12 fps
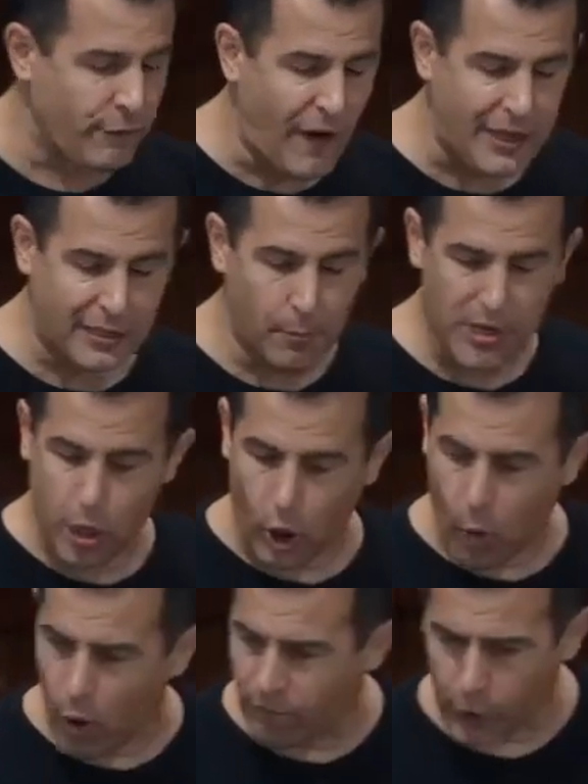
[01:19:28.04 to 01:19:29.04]
in fact, let me
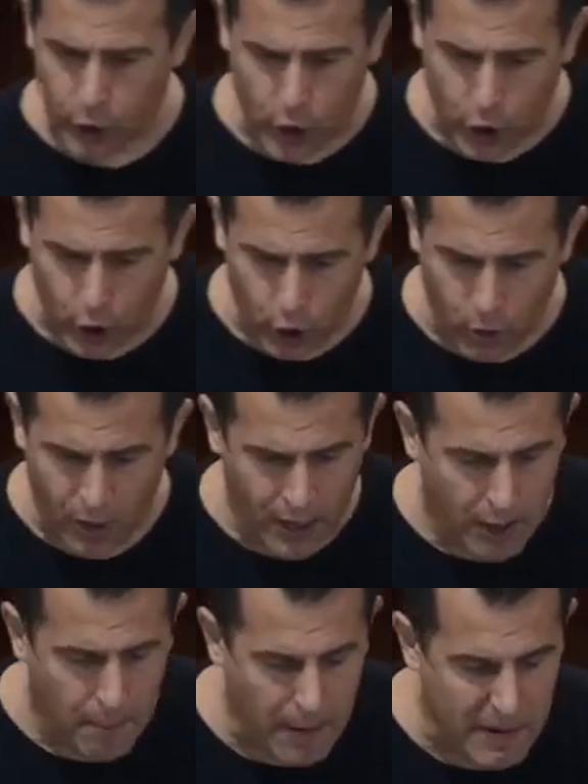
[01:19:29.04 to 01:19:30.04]
go over to
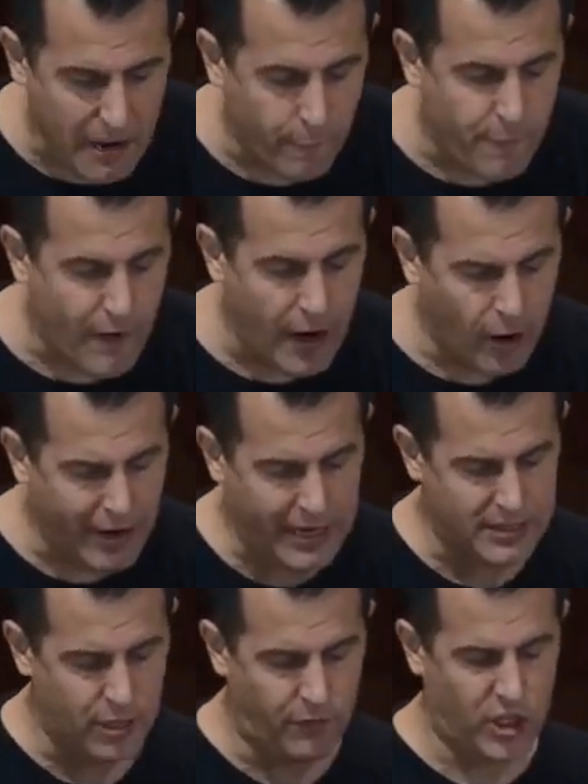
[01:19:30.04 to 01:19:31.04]
maybe a
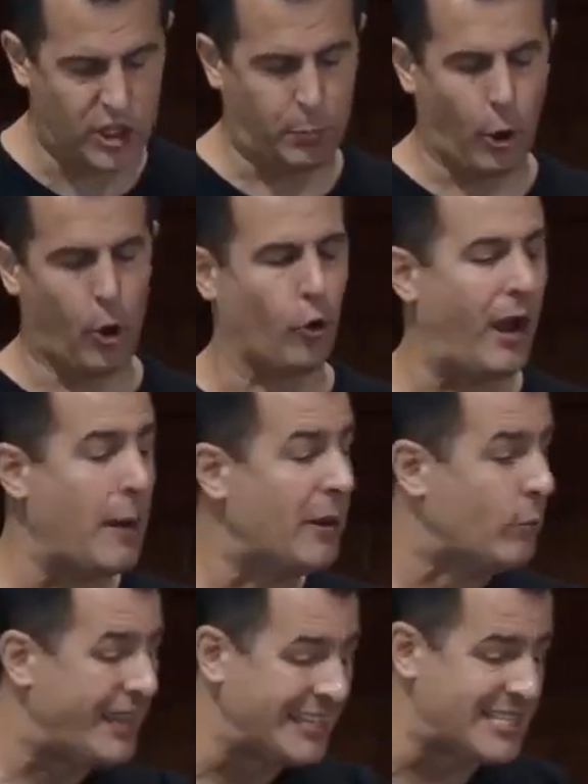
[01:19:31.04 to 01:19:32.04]
variant of this program,
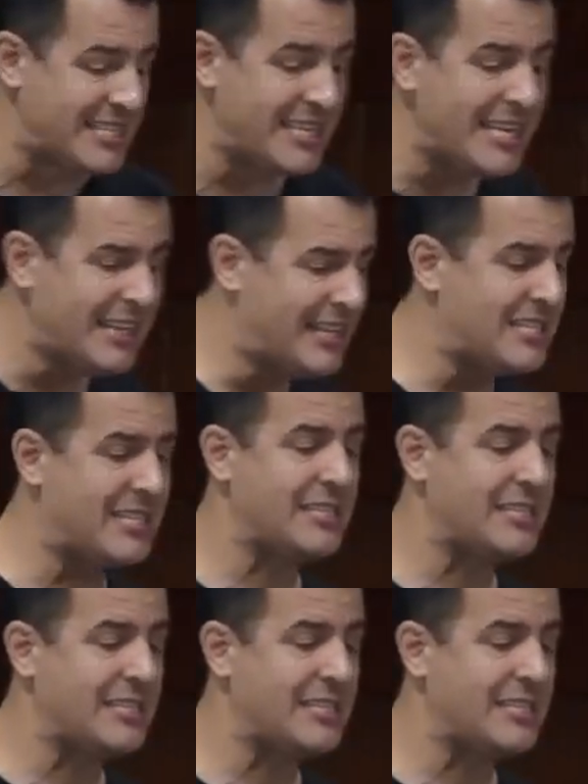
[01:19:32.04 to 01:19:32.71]
and we can see this